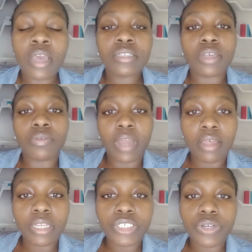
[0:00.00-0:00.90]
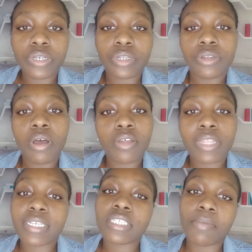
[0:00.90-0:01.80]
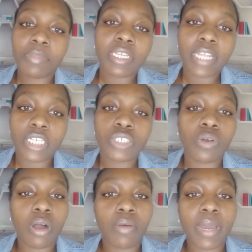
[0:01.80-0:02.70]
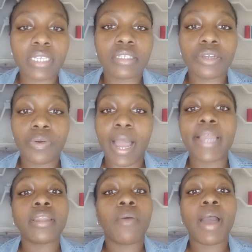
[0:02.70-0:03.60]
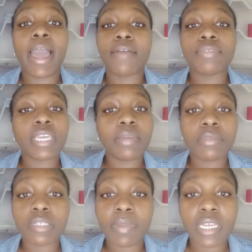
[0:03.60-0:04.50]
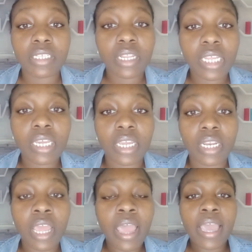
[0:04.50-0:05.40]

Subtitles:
So now that you're an adult, that's something that you always do. I know I have to keep this place clean.